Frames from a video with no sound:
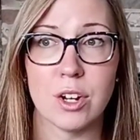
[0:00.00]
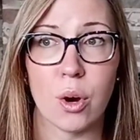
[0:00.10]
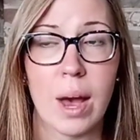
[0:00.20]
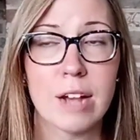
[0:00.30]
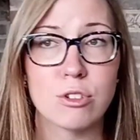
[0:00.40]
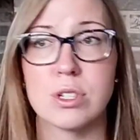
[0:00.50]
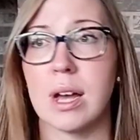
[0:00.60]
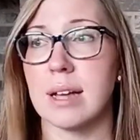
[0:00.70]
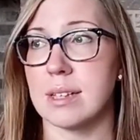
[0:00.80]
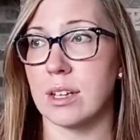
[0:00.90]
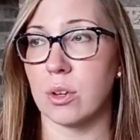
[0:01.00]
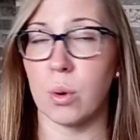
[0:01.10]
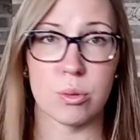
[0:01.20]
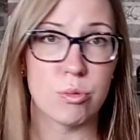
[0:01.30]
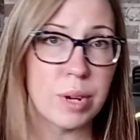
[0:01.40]
exercising
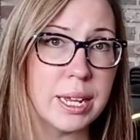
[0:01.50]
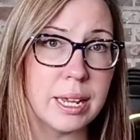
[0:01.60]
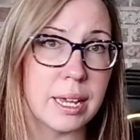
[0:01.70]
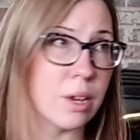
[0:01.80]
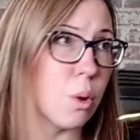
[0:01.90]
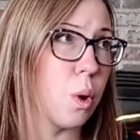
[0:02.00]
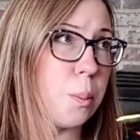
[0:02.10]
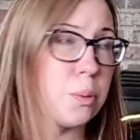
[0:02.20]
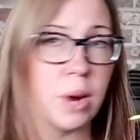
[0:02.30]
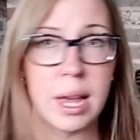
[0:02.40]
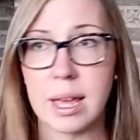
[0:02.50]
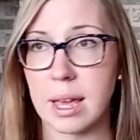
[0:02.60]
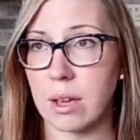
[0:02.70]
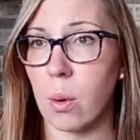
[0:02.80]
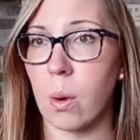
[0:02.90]
or reading or
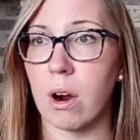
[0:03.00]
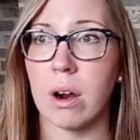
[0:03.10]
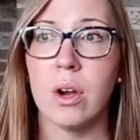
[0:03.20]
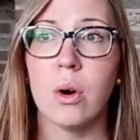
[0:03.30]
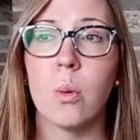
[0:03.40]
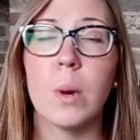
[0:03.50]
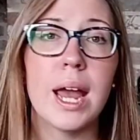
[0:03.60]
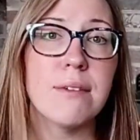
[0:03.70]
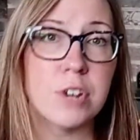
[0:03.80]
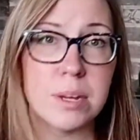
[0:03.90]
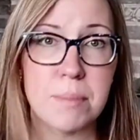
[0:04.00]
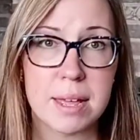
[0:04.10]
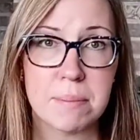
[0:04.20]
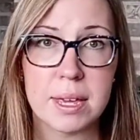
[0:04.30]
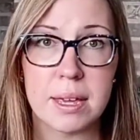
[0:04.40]
praying or whatever it may
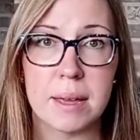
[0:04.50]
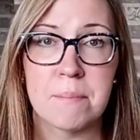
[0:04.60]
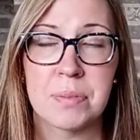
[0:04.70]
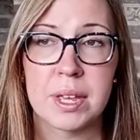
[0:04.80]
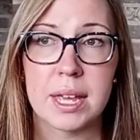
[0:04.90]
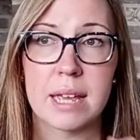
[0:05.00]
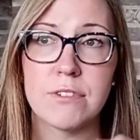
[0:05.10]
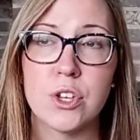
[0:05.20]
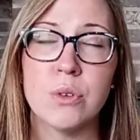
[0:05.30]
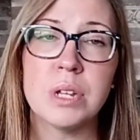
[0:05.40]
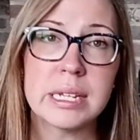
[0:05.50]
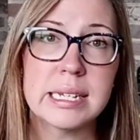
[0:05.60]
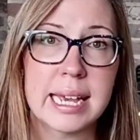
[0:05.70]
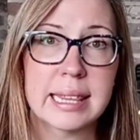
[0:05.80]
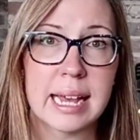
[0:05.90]
be, if you need to
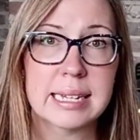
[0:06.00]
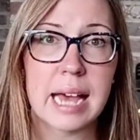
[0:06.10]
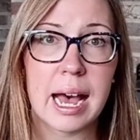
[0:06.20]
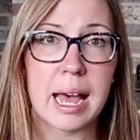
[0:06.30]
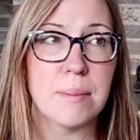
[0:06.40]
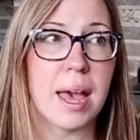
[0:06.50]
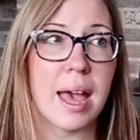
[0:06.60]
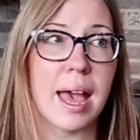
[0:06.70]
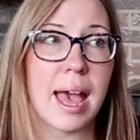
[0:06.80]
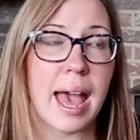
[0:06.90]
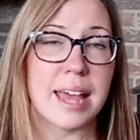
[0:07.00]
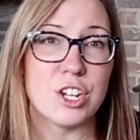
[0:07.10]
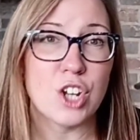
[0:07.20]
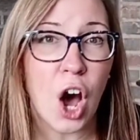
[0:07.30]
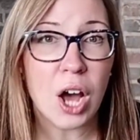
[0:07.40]
take that time and
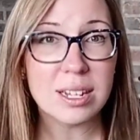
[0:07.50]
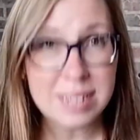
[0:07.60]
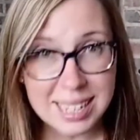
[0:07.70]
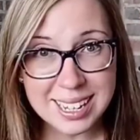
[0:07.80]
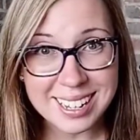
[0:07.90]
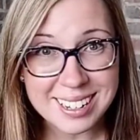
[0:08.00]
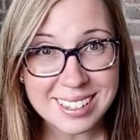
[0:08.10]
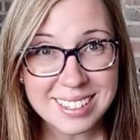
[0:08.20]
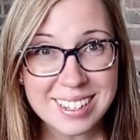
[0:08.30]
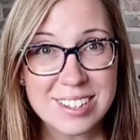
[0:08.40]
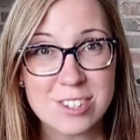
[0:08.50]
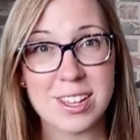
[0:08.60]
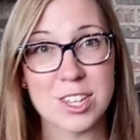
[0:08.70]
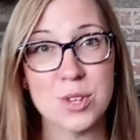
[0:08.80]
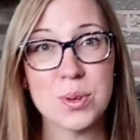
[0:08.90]
not clean so
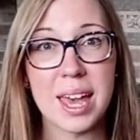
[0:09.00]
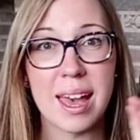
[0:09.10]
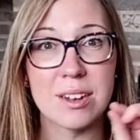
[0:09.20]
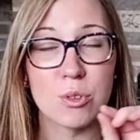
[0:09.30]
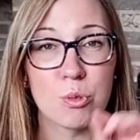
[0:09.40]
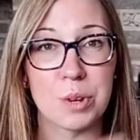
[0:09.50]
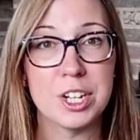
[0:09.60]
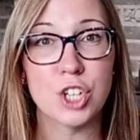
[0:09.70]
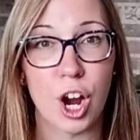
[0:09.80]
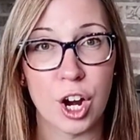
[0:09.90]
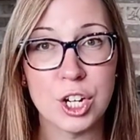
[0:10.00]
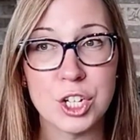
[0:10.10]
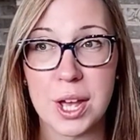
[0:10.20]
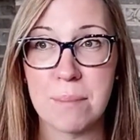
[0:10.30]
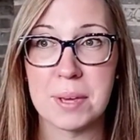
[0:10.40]
that you can recharge
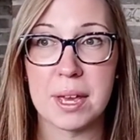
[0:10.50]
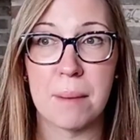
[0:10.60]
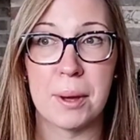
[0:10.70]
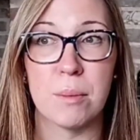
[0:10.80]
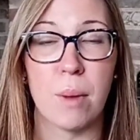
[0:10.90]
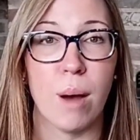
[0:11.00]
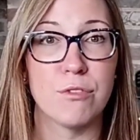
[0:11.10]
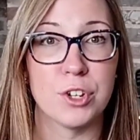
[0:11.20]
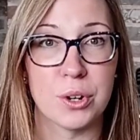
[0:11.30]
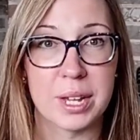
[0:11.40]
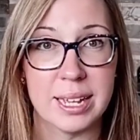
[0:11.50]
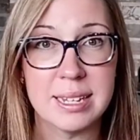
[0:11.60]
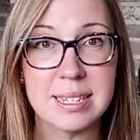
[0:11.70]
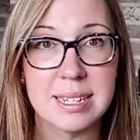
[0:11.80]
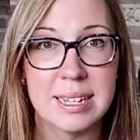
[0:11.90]
and be a better mom for your
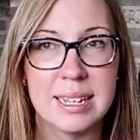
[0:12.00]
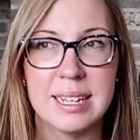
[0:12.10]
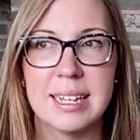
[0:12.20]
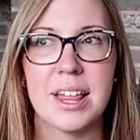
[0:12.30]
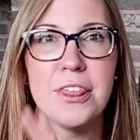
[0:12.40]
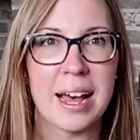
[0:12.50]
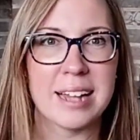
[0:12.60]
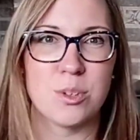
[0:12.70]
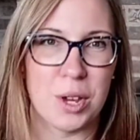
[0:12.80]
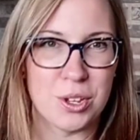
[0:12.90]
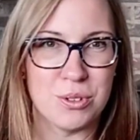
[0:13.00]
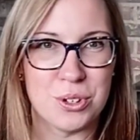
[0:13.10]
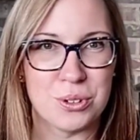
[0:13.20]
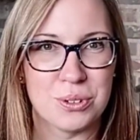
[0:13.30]
kids, that's what you do.